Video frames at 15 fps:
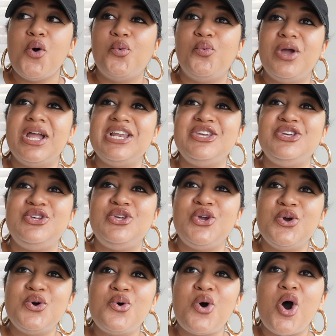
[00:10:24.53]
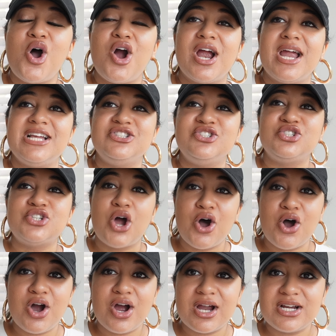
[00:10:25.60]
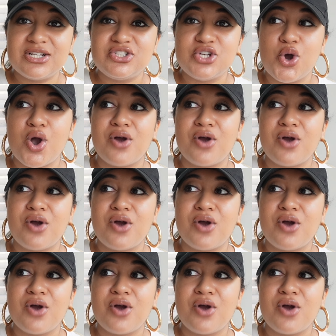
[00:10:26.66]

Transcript: When you are in charge